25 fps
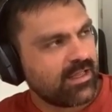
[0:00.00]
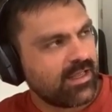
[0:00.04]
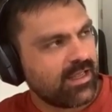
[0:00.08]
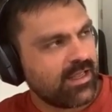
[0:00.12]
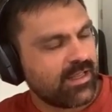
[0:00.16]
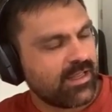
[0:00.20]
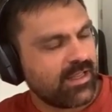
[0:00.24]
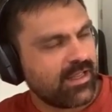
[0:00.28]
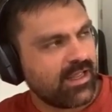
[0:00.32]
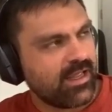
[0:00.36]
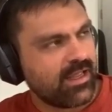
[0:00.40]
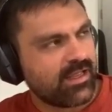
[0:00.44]

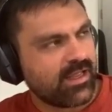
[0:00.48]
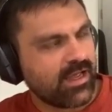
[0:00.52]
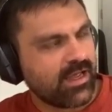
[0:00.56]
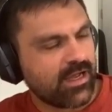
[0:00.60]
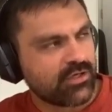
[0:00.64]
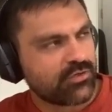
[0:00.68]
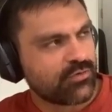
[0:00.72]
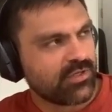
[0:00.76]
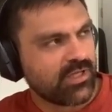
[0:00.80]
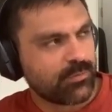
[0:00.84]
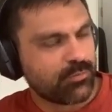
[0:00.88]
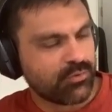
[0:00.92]
a
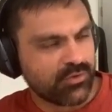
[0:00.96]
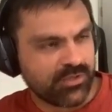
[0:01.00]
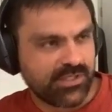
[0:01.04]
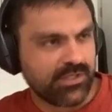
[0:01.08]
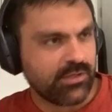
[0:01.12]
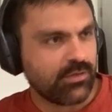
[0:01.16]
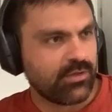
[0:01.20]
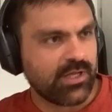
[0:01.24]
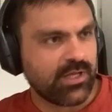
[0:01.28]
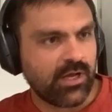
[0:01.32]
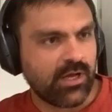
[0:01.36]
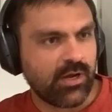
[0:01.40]
country like
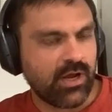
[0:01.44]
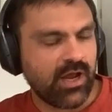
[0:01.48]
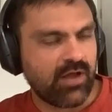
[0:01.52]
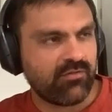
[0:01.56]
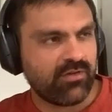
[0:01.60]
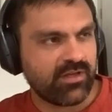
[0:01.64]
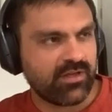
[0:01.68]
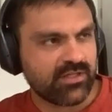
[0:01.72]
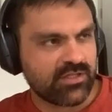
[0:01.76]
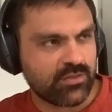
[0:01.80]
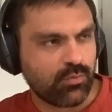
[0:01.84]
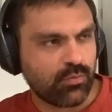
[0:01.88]
Brazil, now
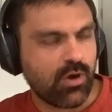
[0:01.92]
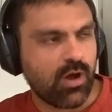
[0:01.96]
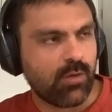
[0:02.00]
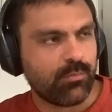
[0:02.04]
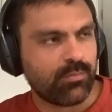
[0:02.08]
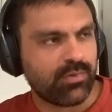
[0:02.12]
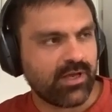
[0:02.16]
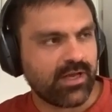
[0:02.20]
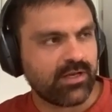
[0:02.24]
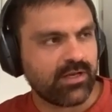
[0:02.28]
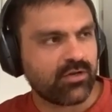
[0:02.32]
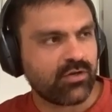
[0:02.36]
having a
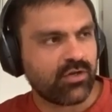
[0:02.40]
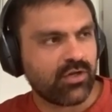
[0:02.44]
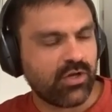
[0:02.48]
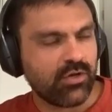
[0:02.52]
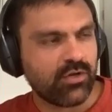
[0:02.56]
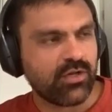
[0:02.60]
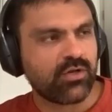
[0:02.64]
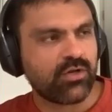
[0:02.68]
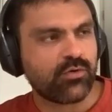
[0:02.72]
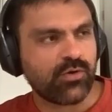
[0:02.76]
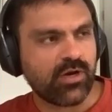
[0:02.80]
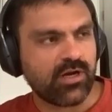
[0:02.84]
swap line,
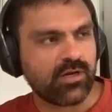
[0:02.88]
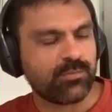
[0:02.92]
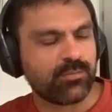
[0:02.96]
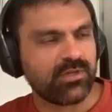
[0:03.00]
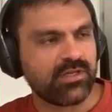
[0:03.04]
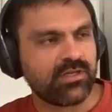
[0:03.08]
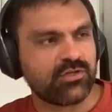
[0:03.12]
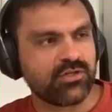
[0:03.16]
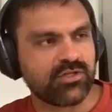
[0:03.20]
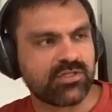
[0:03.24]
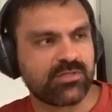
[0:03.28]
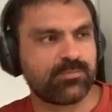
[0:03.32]
could it
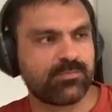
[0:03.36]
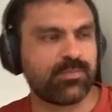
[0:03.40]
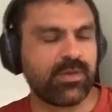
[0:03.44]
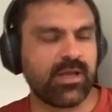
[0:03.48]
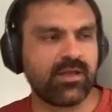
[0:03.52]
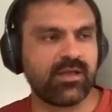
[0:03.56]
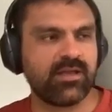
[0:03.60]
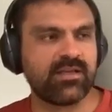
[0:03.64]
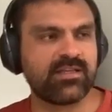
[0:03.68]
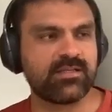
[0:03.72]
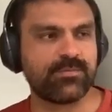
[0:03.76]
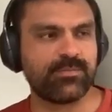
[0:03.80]
credibly just
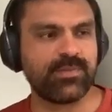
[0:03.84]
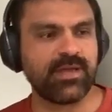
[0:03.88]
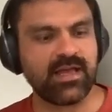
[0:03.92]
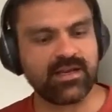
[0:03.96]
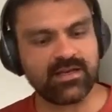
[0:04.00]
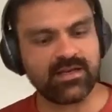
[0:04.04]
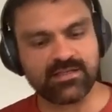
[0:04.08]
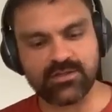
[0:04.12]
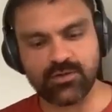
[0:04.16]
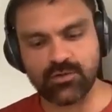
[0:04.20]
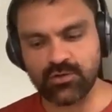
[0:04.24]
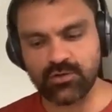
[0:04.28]

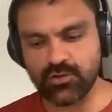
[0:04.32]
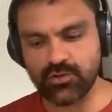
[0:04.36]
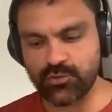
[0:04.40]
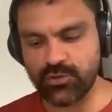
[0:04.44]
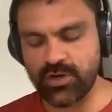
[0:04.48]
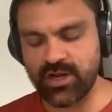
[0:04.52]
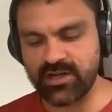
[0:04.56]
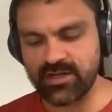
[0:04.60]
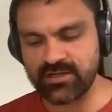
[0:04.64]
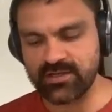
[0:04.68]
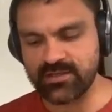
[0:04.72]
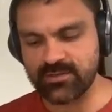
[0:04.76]
expand its own
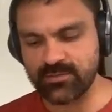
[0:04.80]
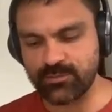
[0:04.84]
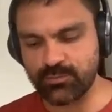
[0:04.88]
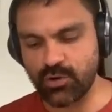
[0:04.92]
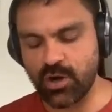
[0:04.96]
credit,